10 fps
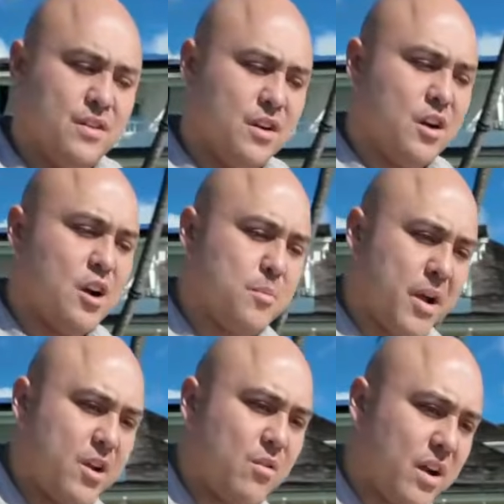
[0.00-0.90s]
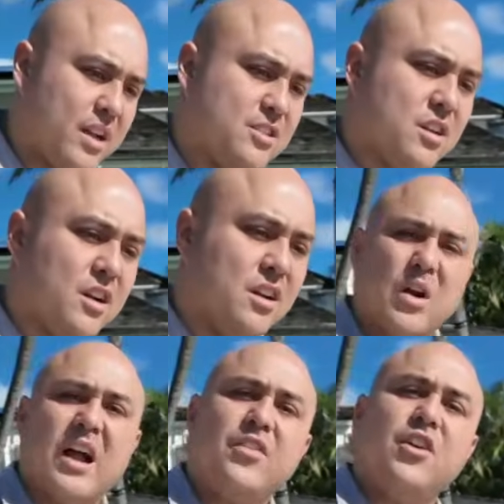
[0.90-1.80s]
by the uncomfortable feeling
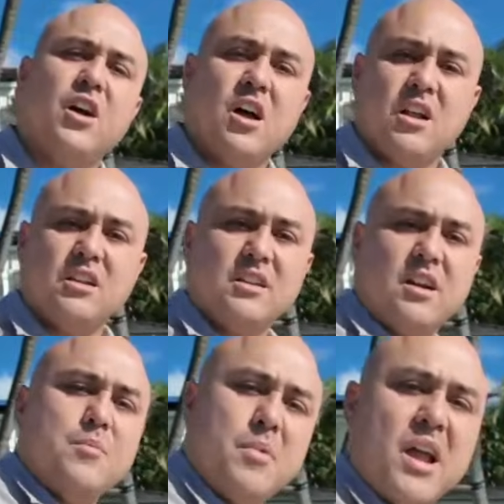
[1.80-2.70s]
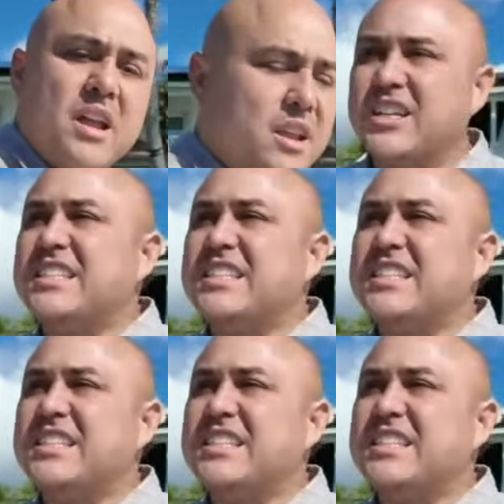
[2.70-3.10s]
that comes from admitting